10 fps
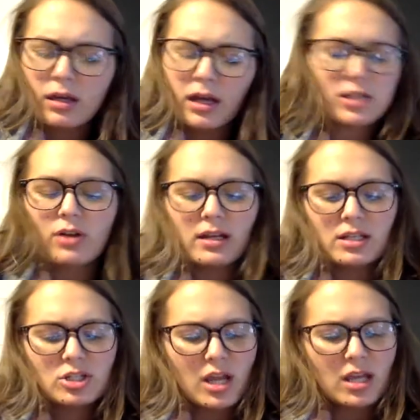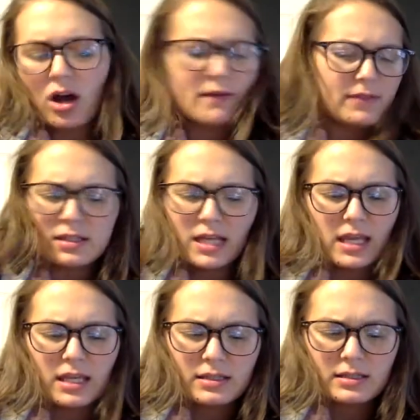I tried to shake off the
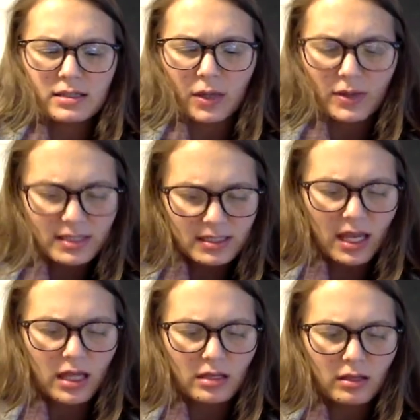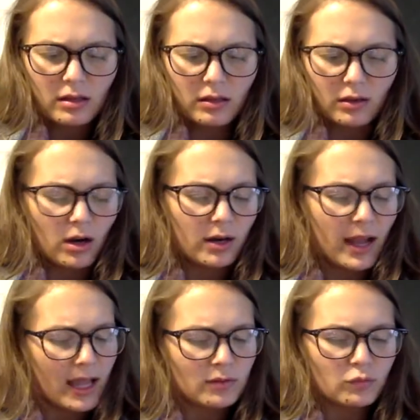daze. I wasn't dead. The car
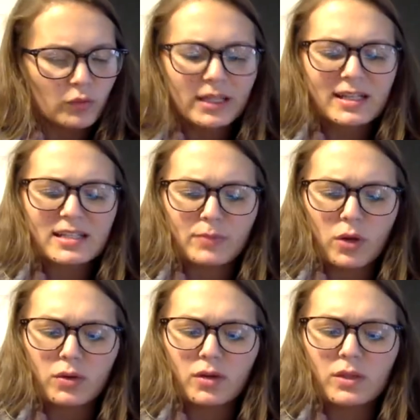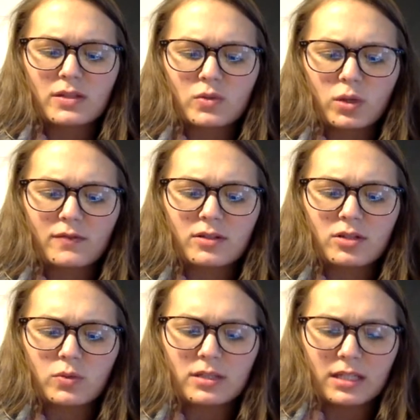hadn't really exploded. We'd swerved
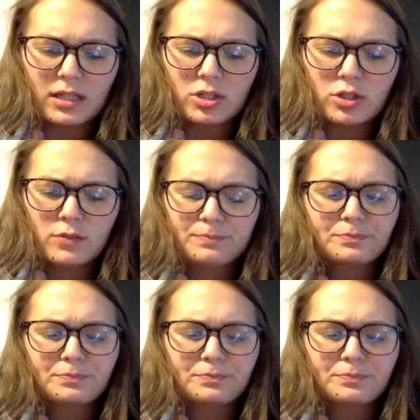into a ditch.